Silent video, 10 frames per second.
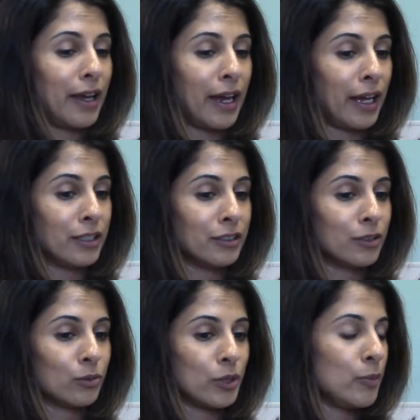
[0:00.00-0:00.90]

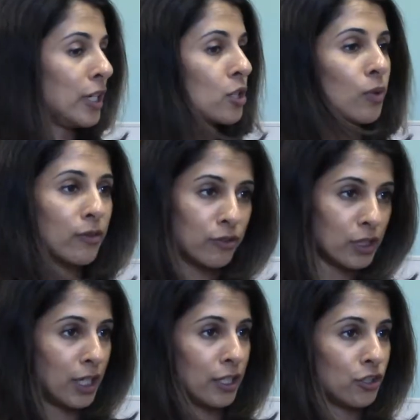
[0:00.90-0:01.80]
and was meeting his wife for
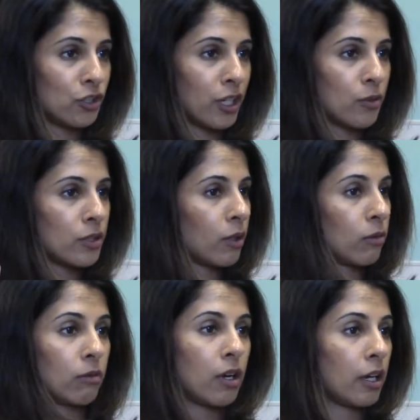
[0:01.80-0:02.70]
lunch. And I was like,
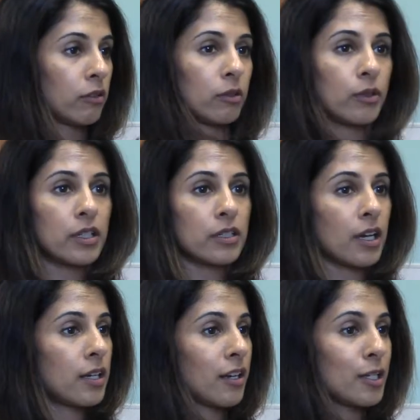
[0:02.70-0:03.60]
well, I don't know what this
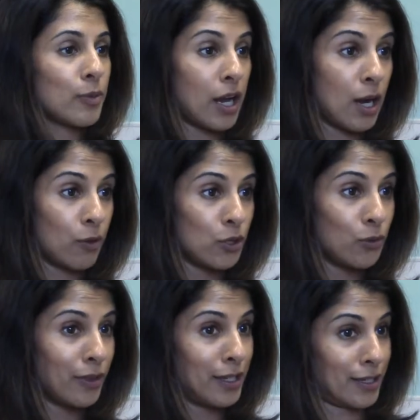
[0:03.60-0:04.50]
guy does, but I want
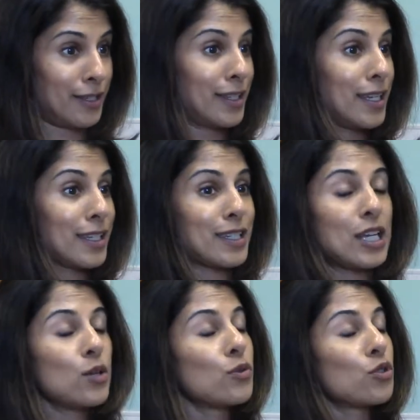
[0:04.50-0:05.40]
to do this.
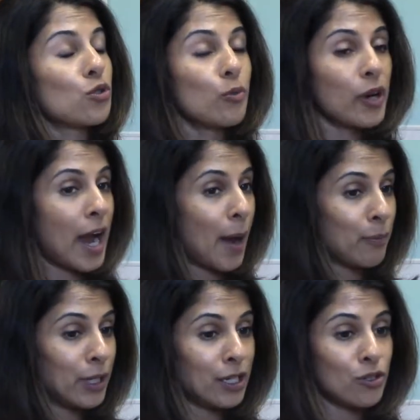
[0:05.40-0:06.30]
He was super
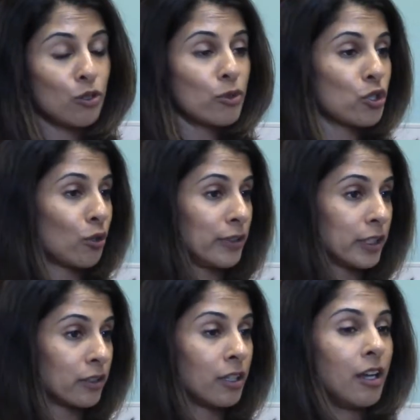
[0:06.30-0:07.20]
happy, super
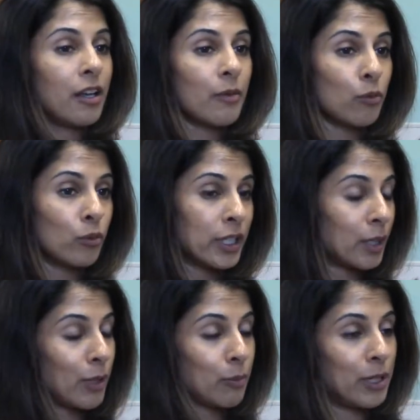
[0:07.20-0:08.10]
jovial,
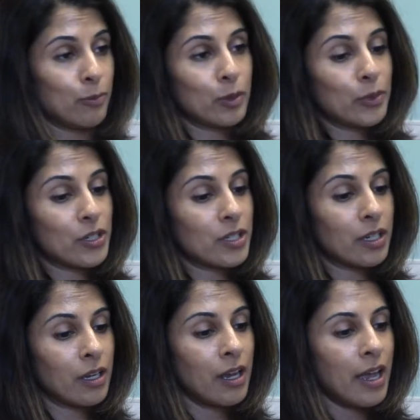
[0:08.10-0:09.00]
really big people
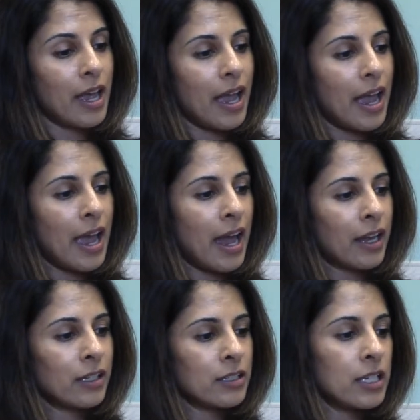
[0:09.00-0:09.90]
person.
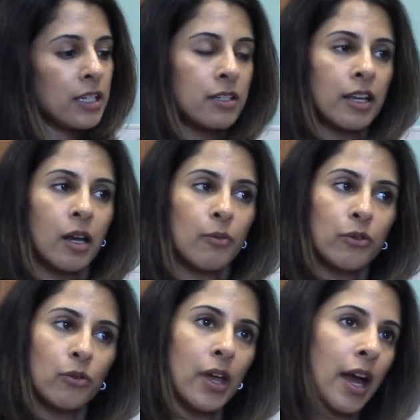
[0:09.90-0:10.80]
And he set up
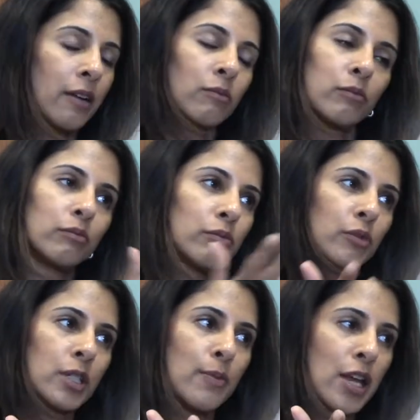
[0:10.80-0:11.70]
through that
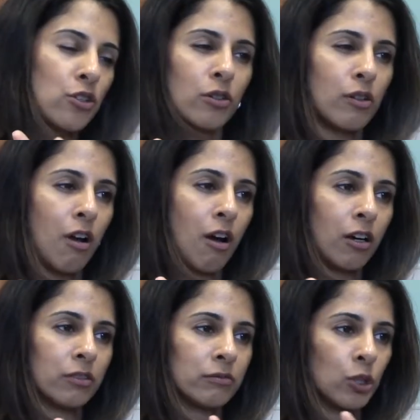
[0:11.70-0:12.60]

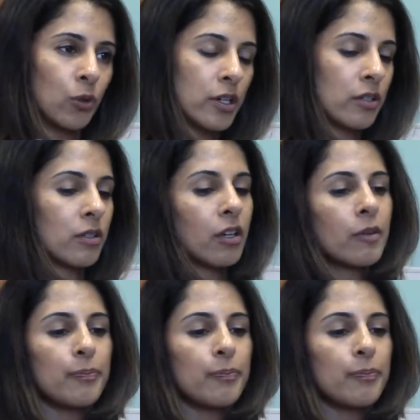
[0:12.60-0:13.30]
semester-long course